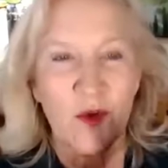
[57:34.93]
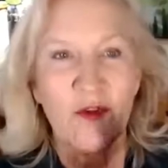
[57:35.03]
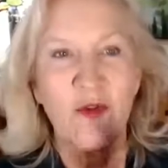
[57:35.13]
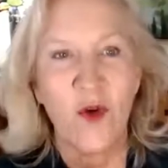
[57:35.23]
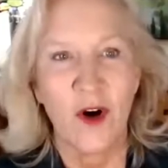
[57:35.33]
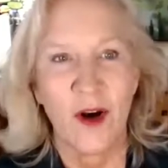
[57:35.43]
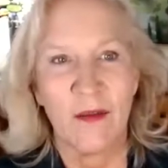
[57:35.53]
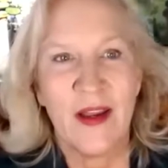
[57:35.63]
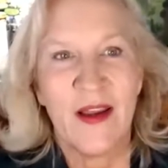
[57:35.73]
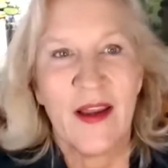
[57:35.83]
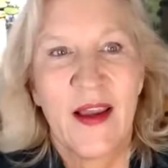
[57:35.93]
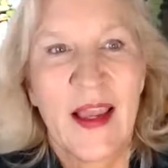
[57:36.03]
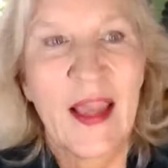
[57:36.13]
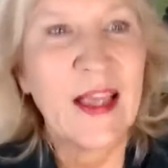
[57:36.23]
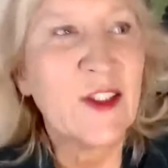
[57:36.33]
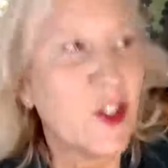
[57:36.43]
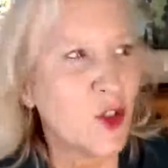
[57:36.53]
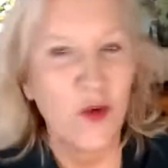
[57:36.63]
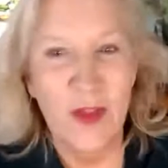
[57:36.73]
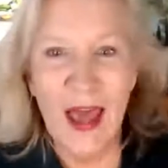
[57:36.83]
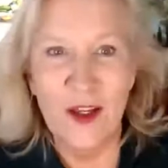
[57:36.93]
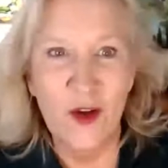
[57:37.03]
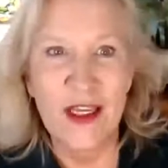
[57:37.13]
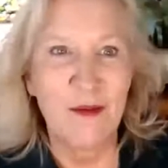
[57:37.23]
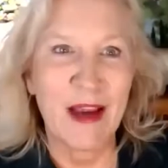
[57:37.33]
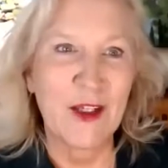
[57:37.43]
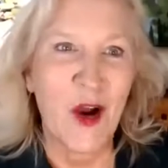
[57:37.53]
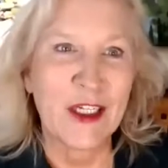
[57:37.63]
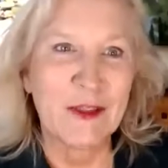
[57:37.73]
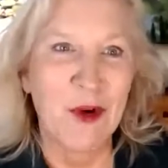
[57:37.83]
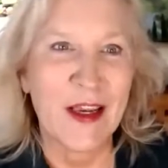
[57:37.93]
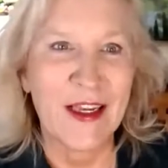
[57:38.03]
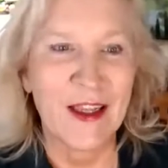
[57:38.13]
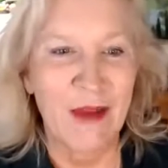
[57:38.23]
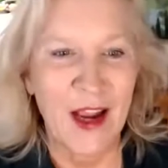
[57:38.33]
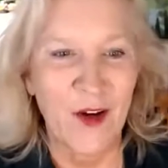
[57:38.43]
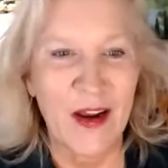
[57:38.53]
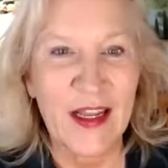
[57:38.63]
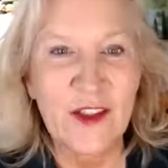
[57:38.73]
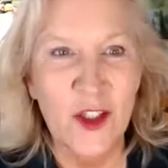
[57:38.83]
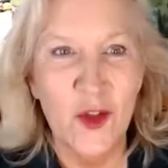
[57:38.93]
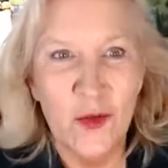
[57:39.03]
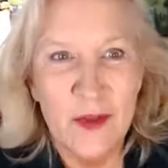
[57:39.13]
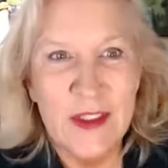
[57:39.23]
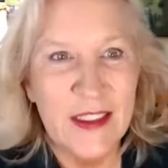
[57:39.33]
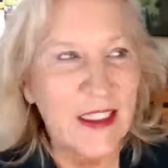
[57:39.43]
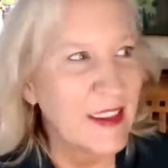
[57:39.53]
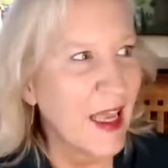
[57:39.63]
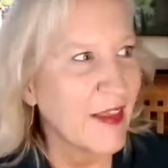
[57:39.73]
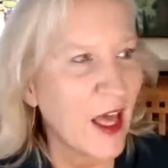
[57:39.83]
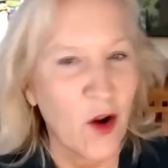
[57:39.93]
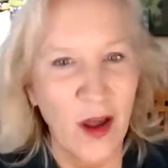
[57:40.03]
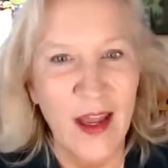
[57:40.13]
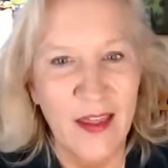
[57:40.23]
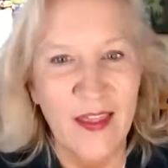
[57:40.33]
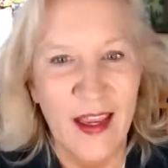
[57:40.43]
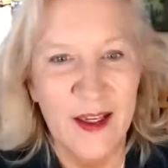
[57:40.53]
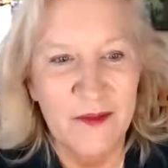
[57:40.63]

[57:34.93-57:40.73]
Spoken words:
reform is to do that. You can hear my dogs barking in the background. Is to take that on, I think.